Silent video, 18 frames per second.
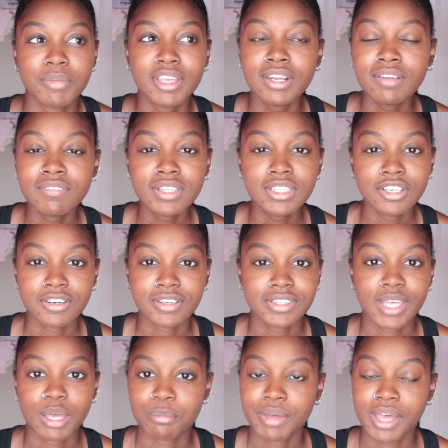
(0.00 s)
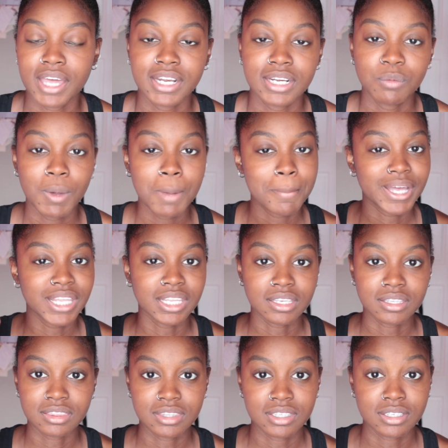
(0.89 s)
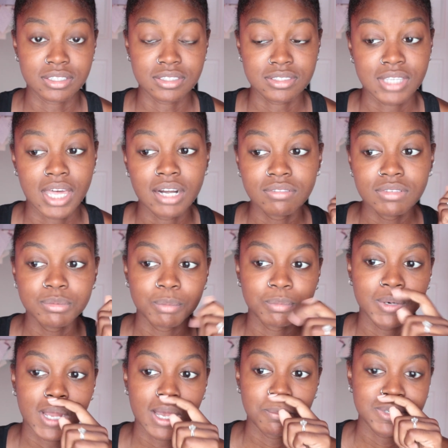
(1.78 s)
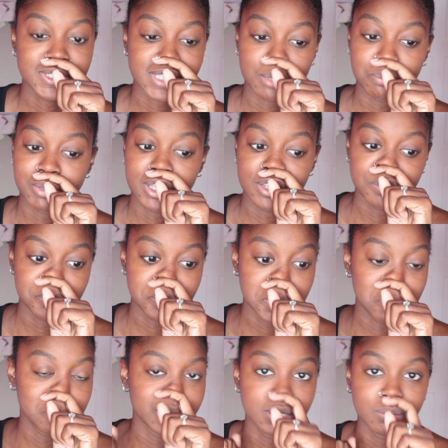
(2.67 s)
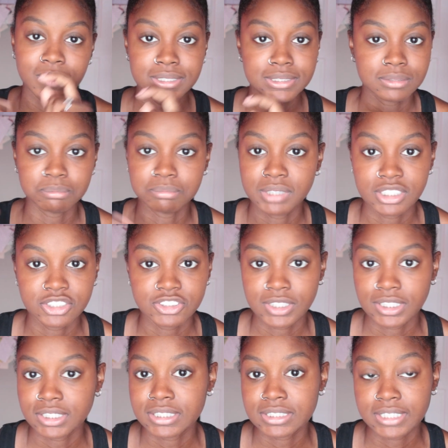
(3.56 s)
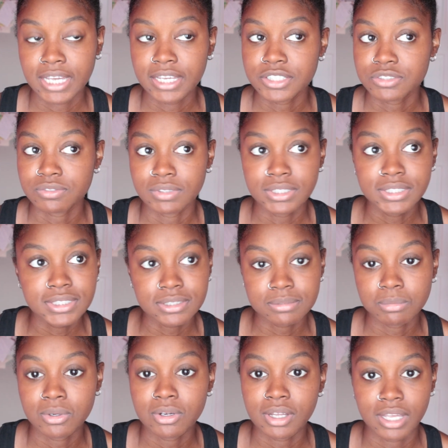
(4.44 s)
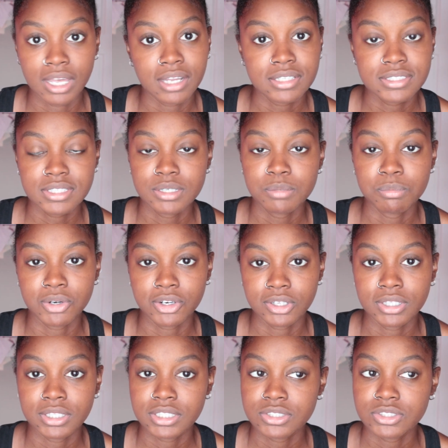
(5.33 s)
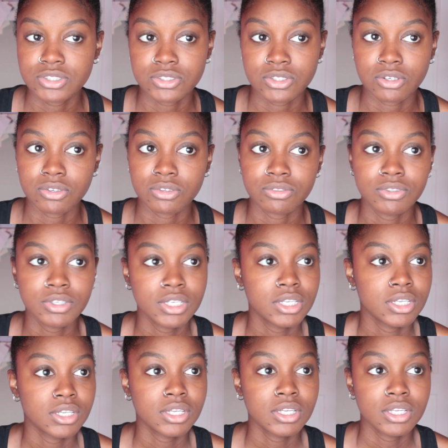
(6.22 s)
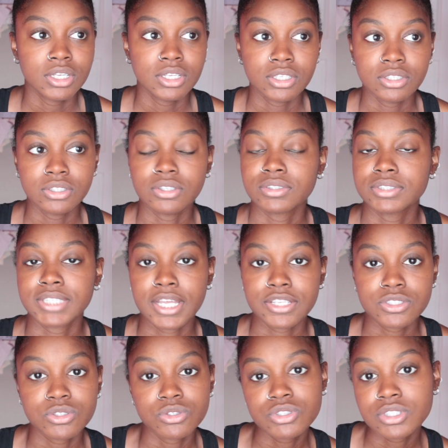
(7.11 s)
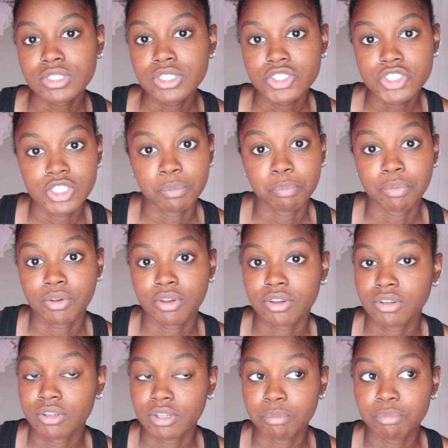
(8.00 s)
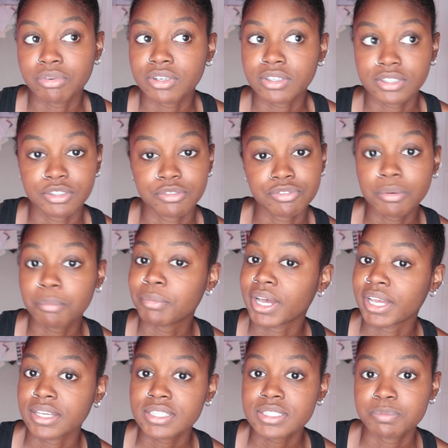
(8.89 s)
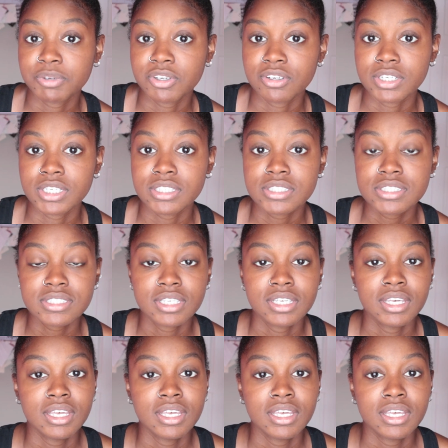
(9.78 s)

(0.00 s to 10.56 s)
it didn't really hurt that bad, and it went by like this. I don't remember how much I paid for it, but it wasn't much. Like the tat is really small. I got it done in Brooklyn, so you know, tats are usually cheaper in Brooklyn from my experience.